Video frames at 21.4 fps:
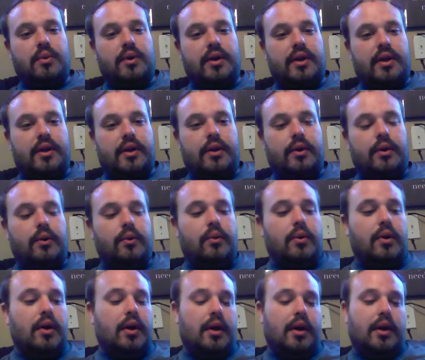of what to
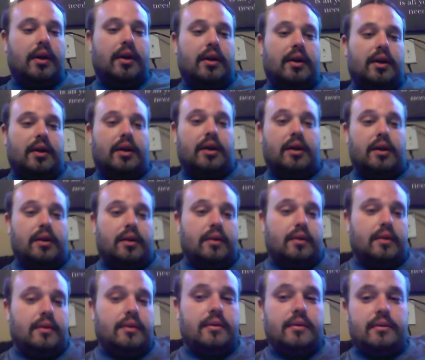do.
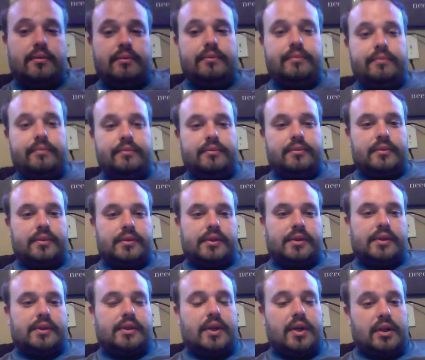
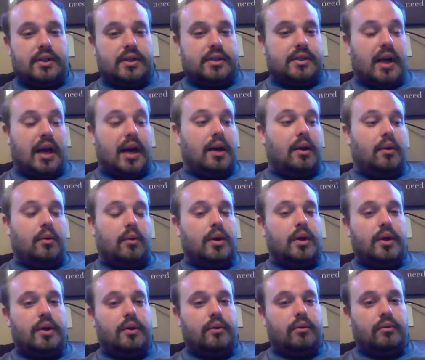Because I don't
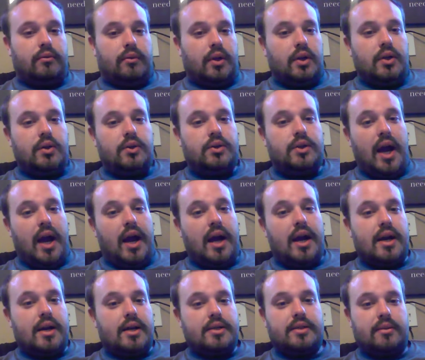want to lose
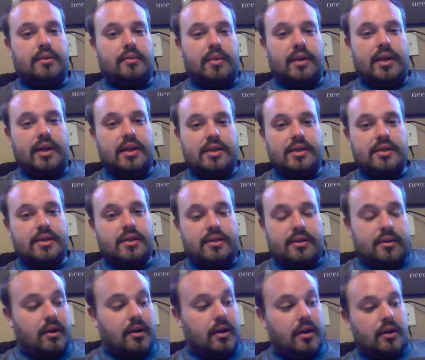gas. I mean, that's
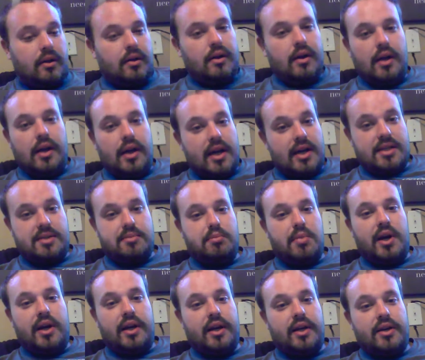
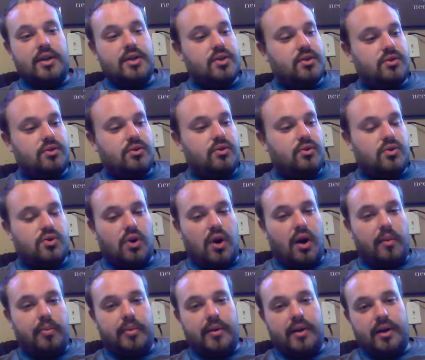money just
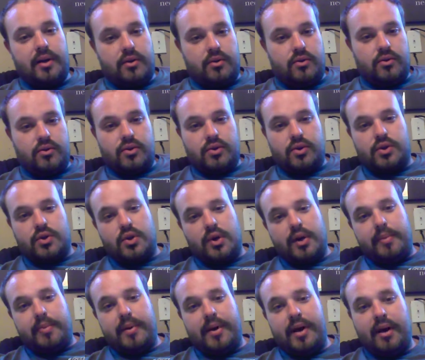dripping
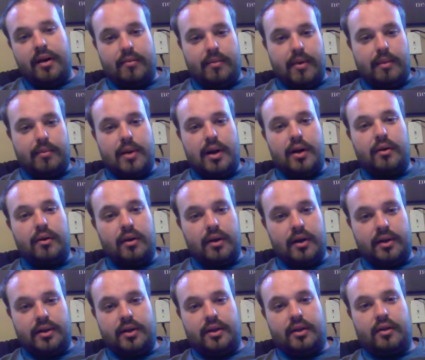out of my motor
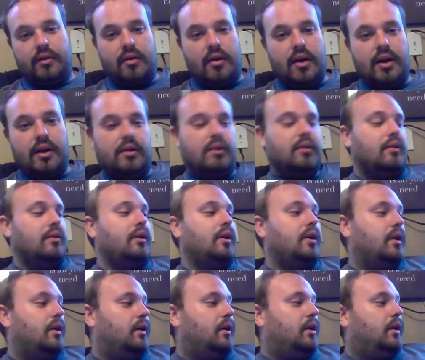into the ground.
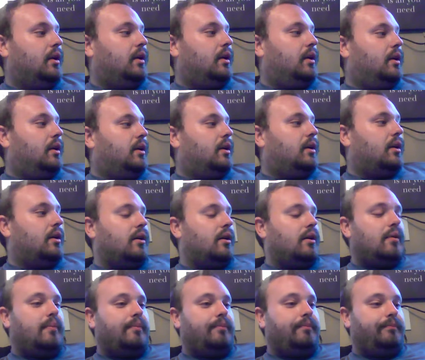
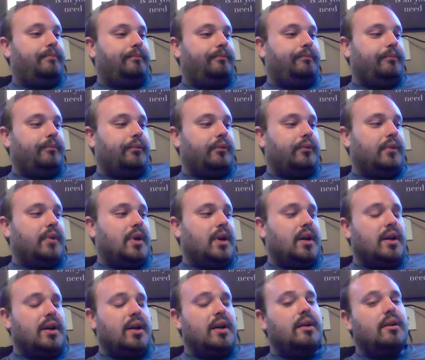Um,
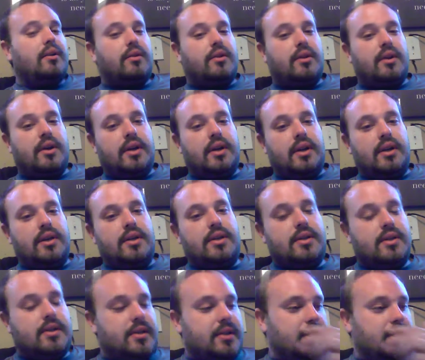Now another thing
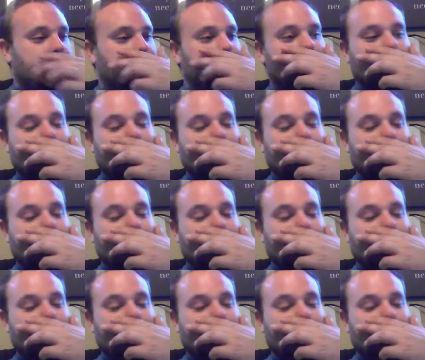is